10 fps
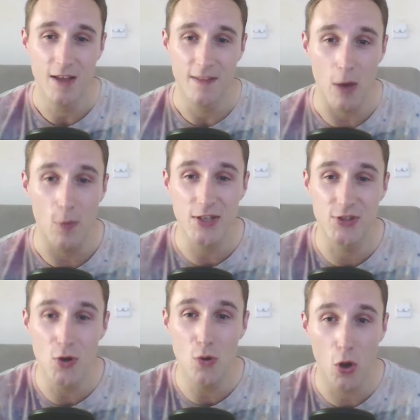that we
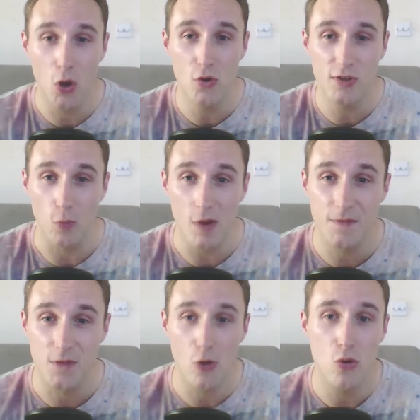do lose
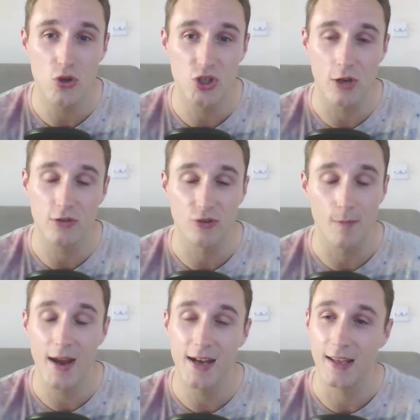with 2 shields
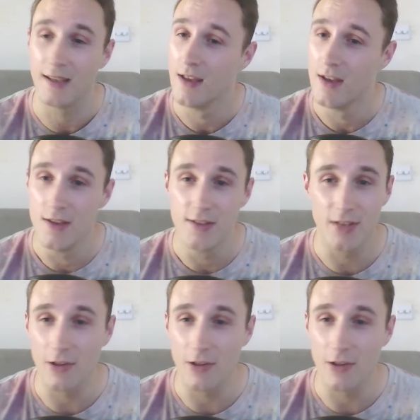remaining. So